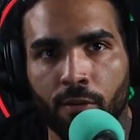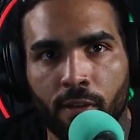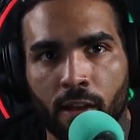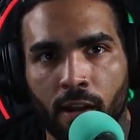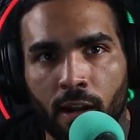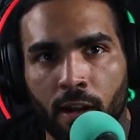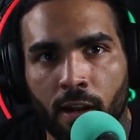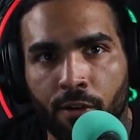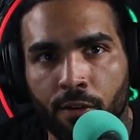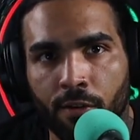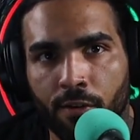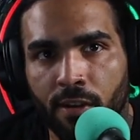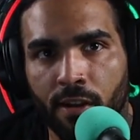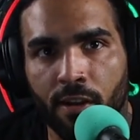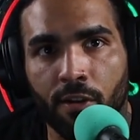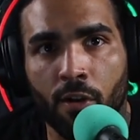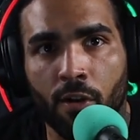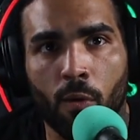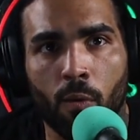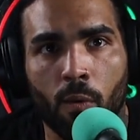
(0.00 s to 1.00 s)
that I
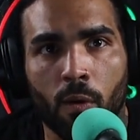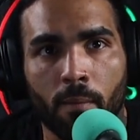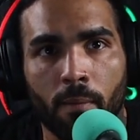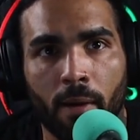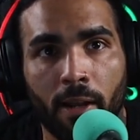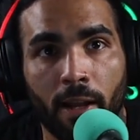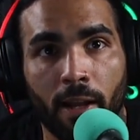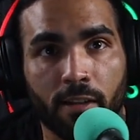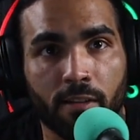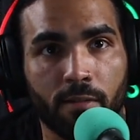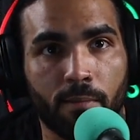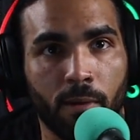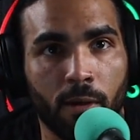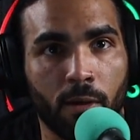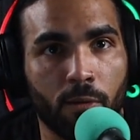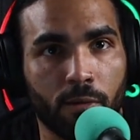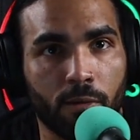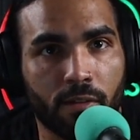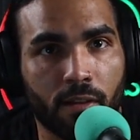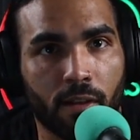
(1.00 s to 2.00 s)
didn't know where my next meal
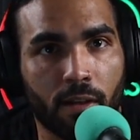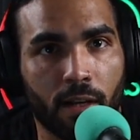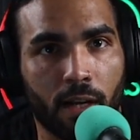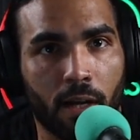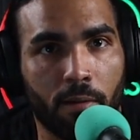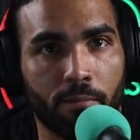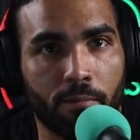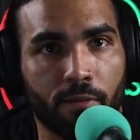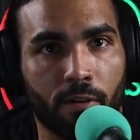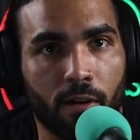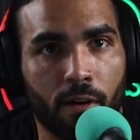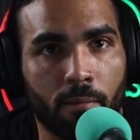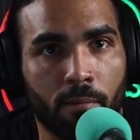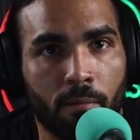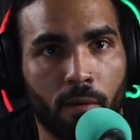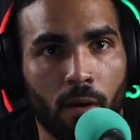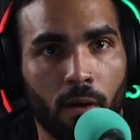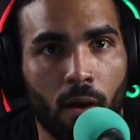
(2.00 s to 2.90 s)
was going to come from,